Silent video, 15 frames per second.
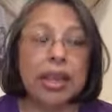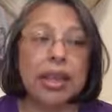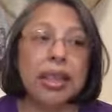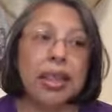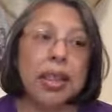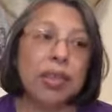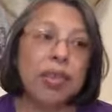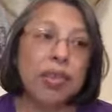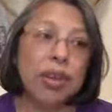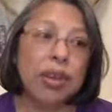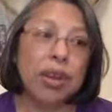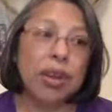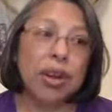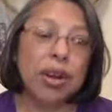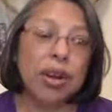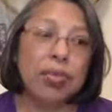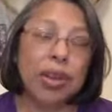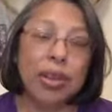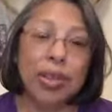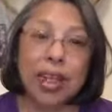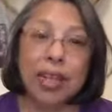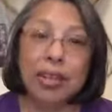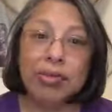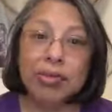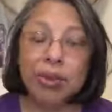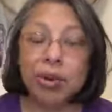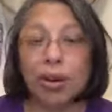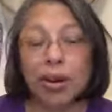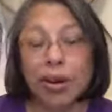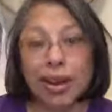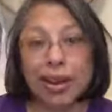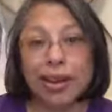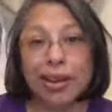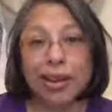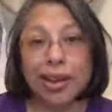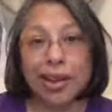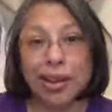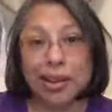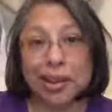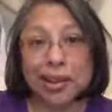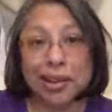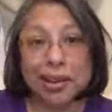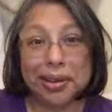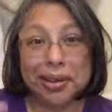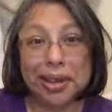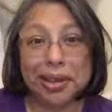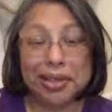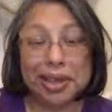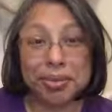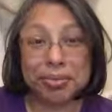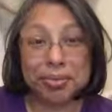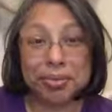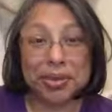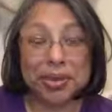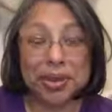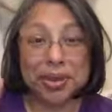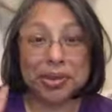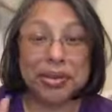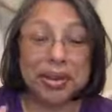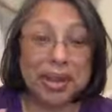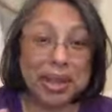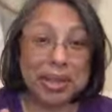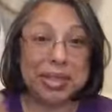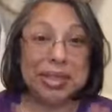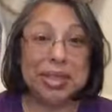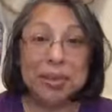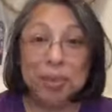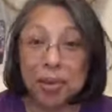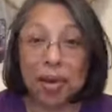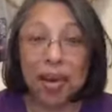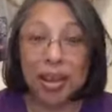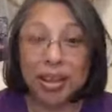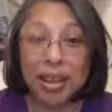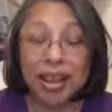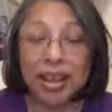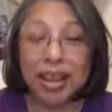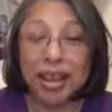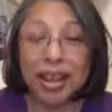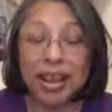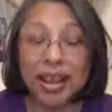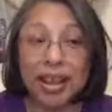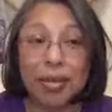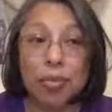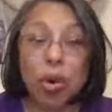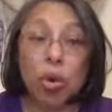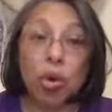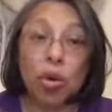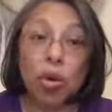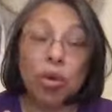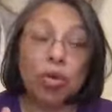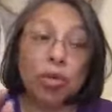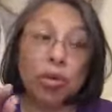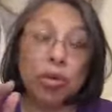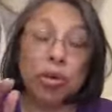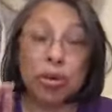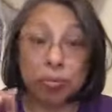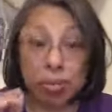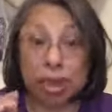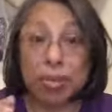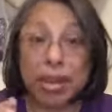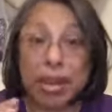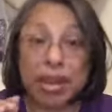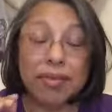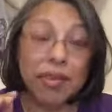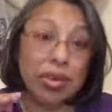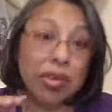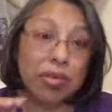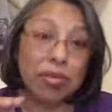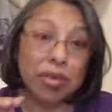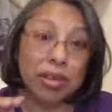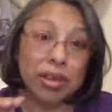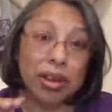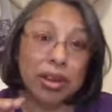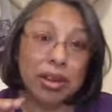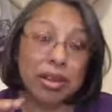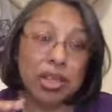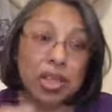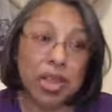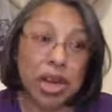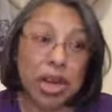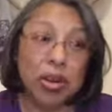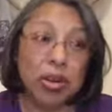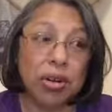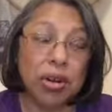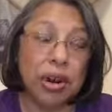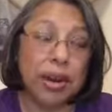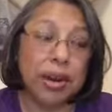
That if you lay on the floor and you kind of kick your legs up so that they're against the wall, or over, maybe even over a chair